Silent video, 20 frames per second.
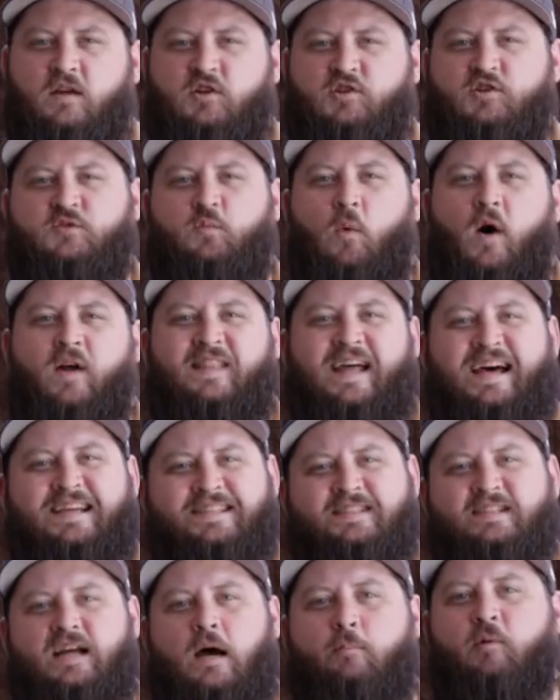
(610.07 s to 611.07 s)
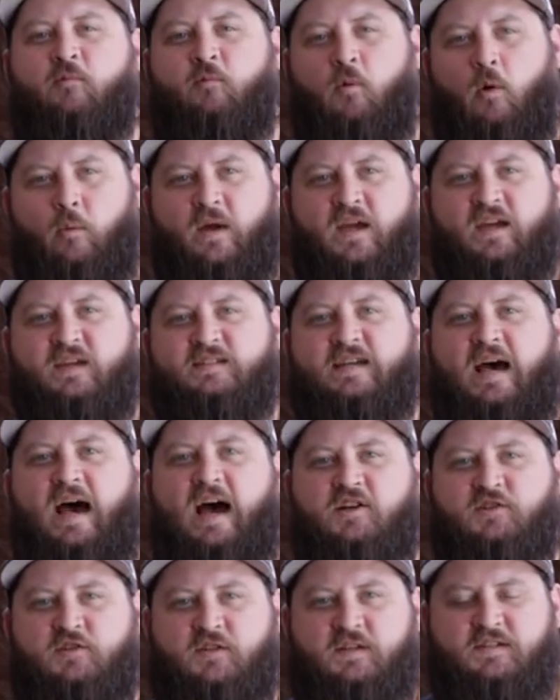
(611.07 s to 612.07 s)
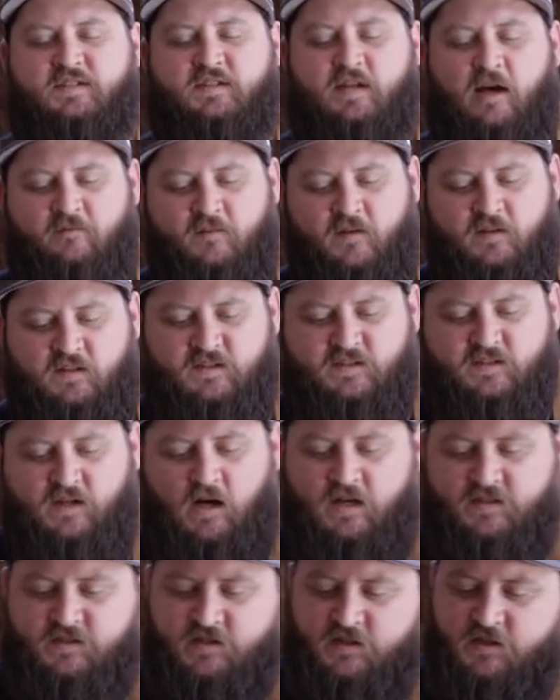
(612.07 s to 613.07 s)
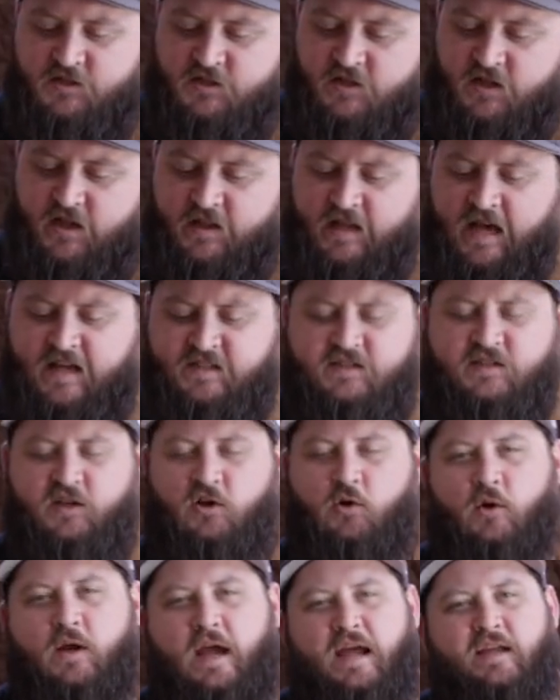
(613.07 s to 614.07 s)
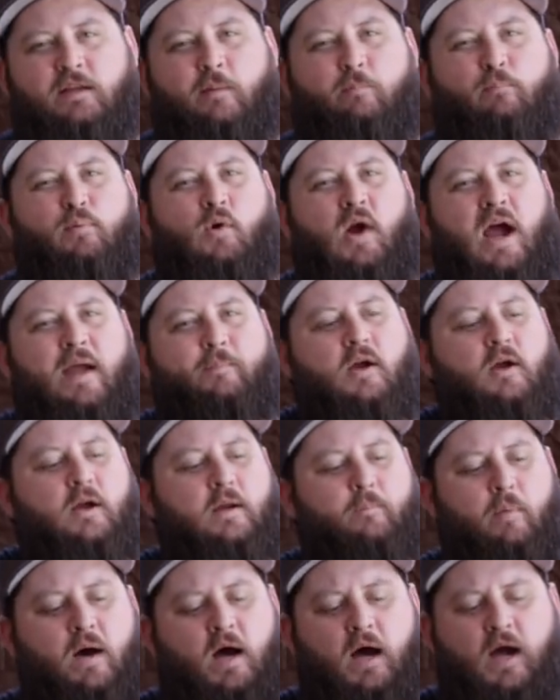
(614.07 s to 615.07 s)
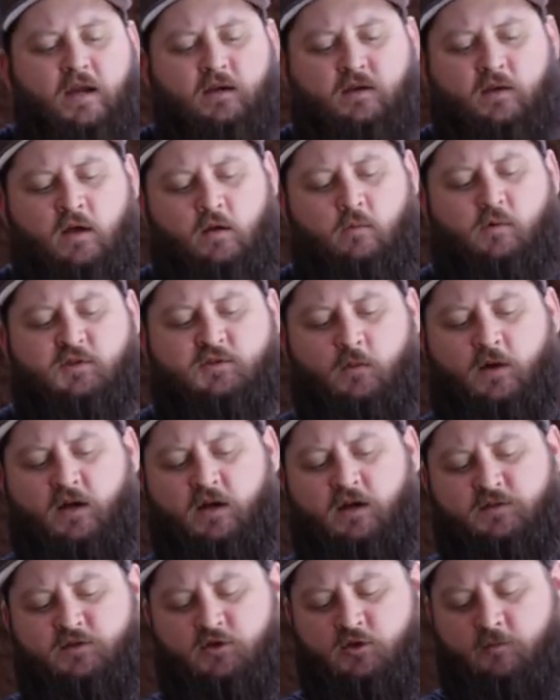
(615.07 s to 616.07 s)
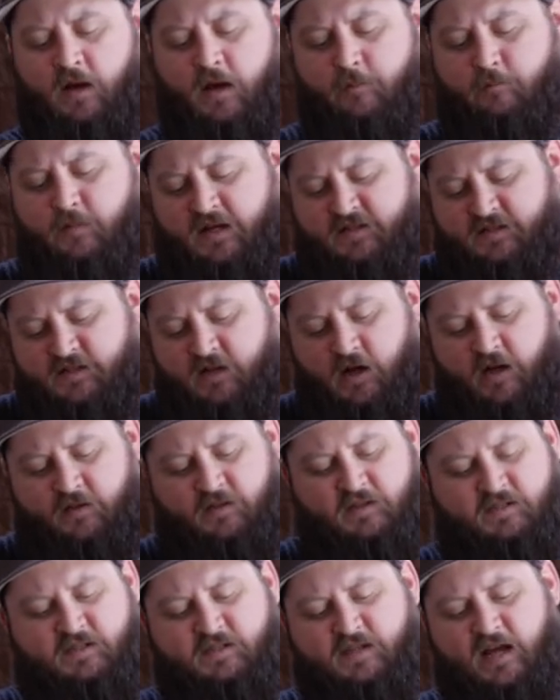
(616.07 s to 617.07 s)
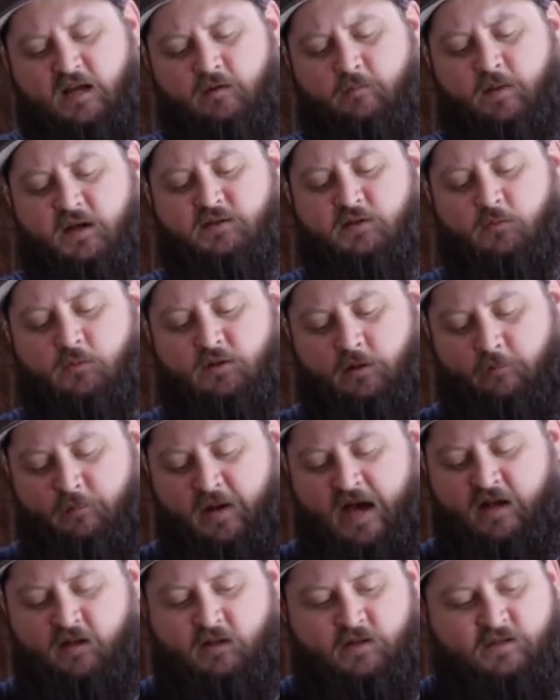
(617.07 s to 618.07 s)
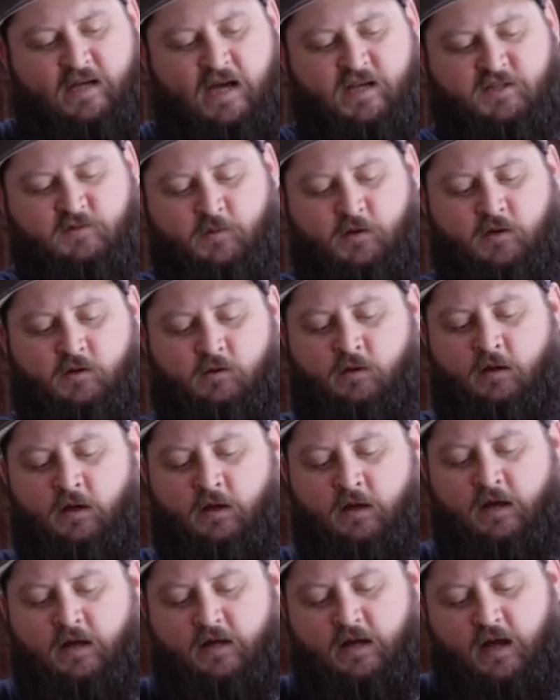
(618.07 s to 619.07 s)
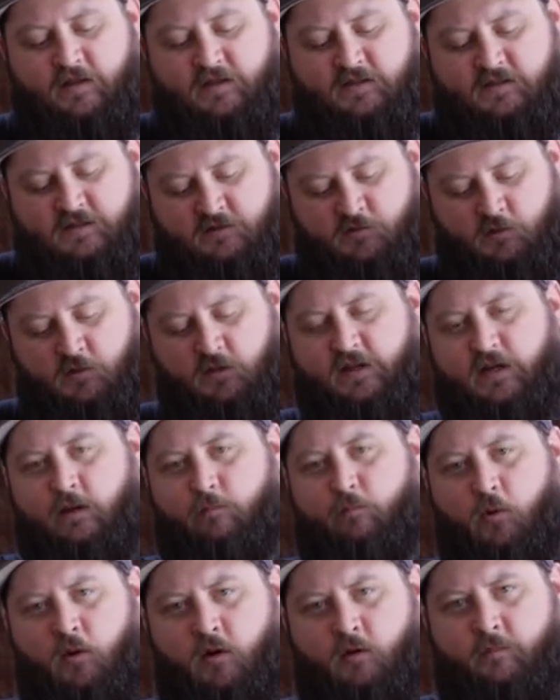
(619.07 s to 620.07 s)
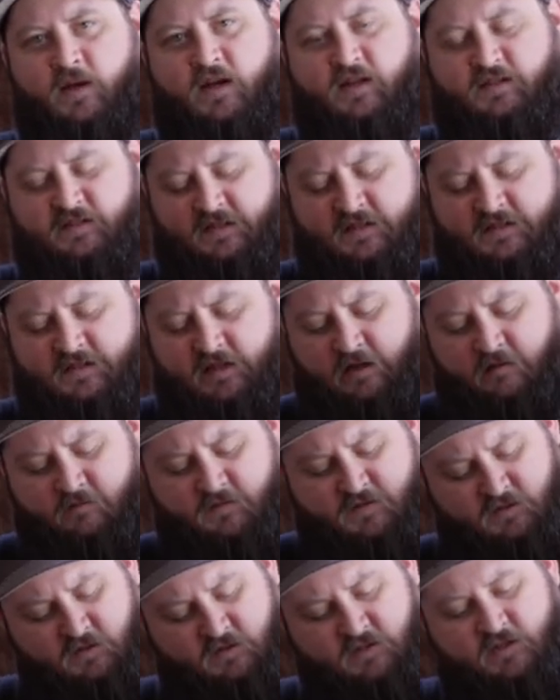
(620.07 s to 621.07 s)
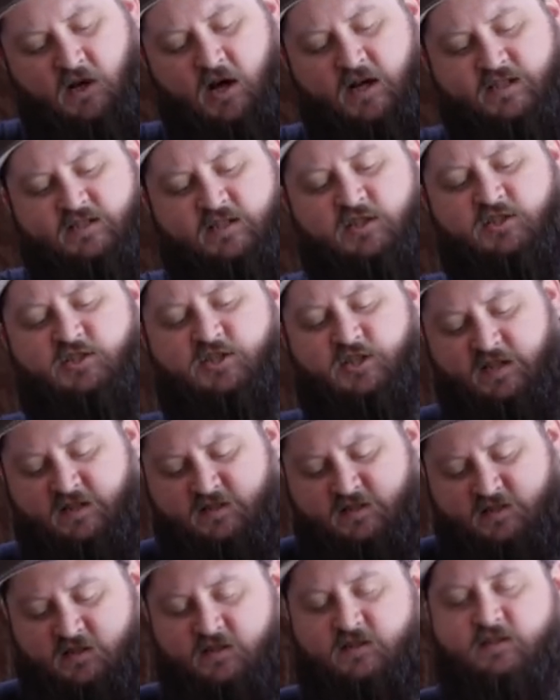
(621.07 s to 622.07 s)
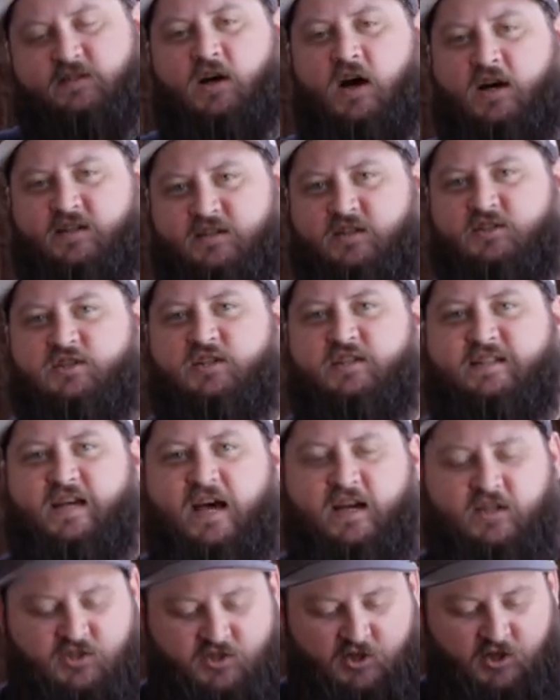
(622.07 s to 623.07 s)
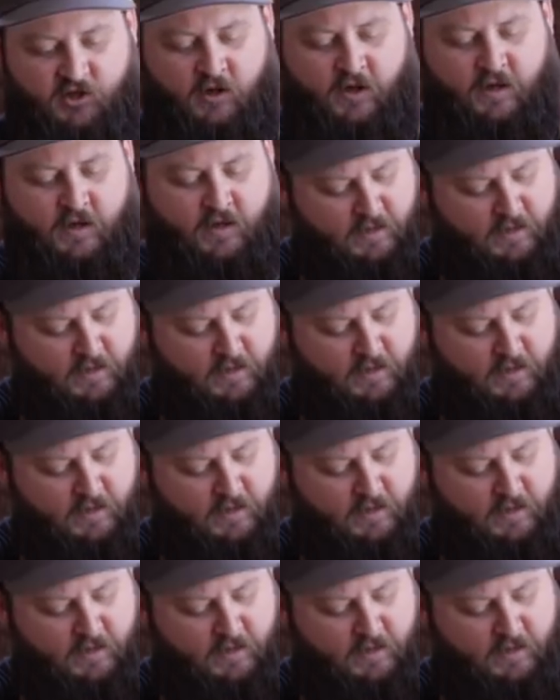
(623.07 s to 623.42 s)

There's just one last step before we get to actually stuffing the sausage, and that's to create the primary bind, which we're gonna do by mixing on this stand mixer with the paddle attachment. Now this is really important because this gives sausage its sausagey texture.